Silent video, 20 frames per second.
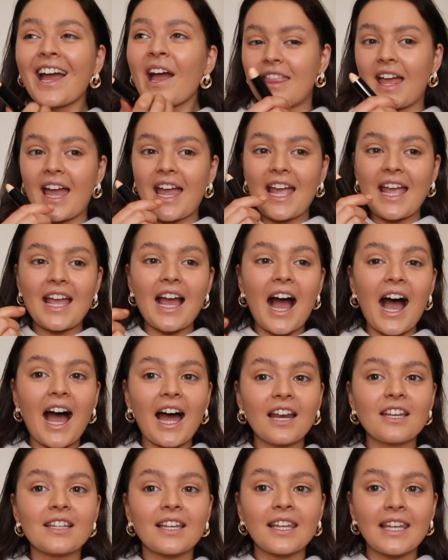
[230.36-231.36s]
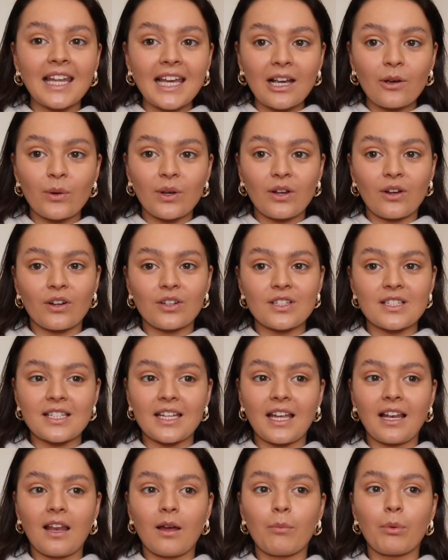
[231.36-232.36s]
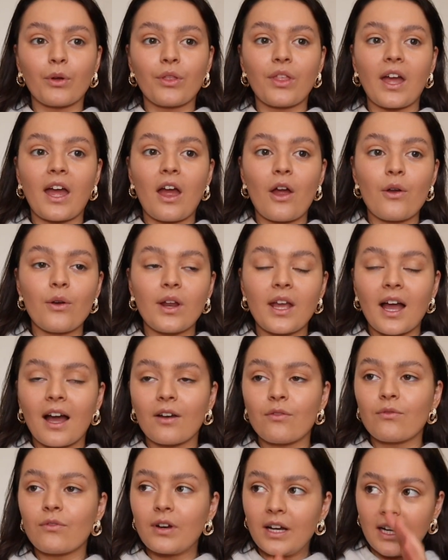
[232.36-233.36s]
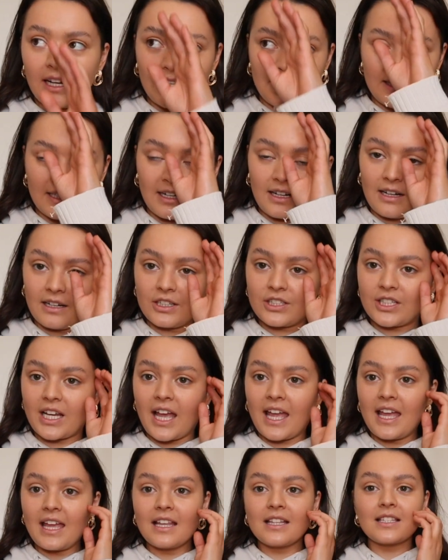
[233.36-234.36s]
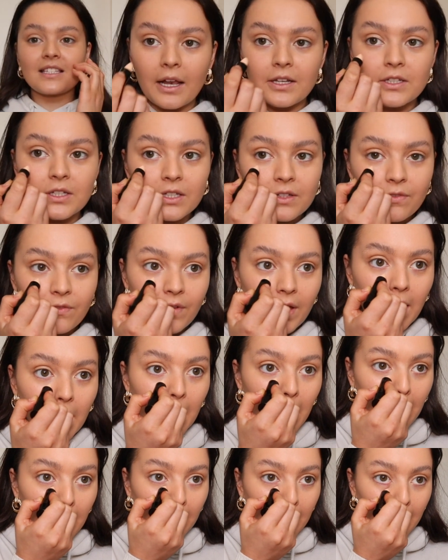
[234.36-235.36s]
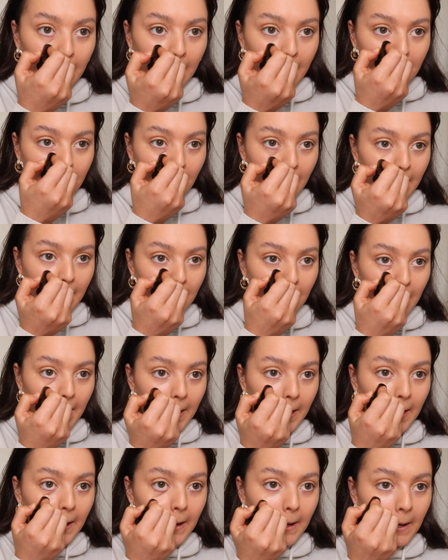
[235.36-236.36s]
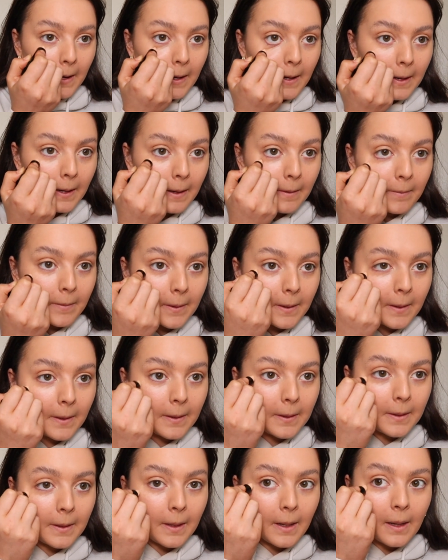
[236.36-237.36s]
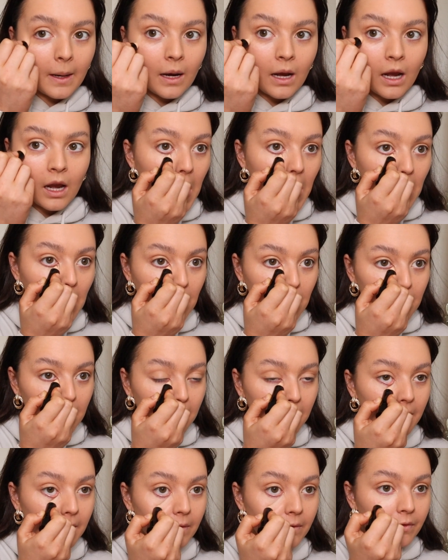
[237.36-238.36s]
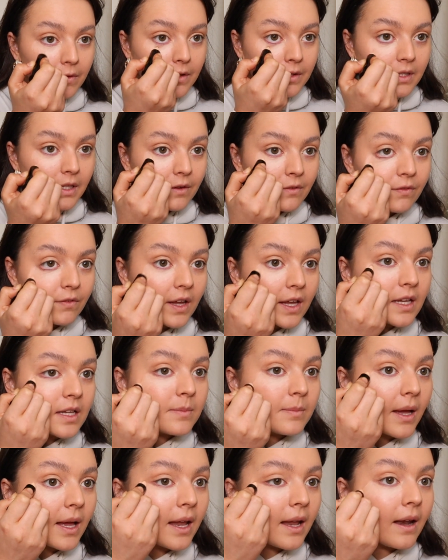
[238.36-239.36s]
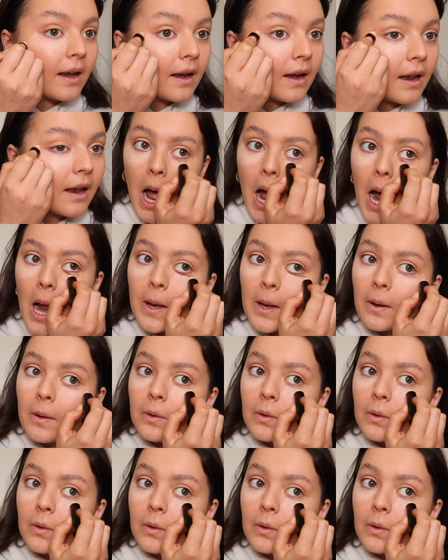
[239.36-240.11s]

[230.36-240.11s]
They had liquid concealer, but they only had really dark shades. I just feel like this ain't gonna do much. Oh my god, it feels like face paint. I don't